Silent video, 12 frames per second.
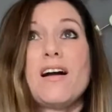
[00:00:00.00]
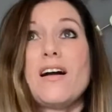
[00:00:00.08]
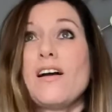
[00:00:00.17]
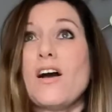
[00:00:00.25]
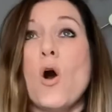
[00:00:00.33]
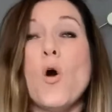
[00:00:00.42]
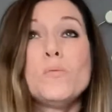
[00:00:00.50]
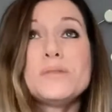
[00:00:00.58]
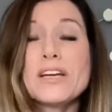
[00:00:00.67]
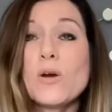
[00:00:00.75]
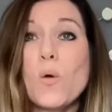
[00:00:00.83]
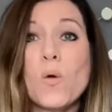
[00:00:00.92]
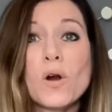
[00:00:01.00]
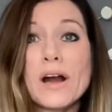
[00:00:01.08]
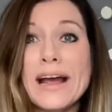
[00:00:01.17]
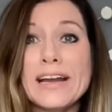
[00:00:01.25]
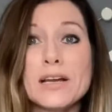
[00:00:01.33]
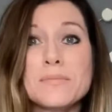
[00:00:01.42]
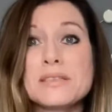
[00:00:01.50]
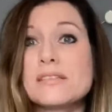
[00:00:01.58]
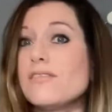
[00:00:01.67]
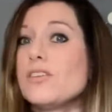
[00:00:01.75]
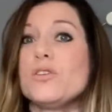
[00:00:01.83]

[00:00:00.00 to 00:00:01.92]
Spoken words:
home decor items,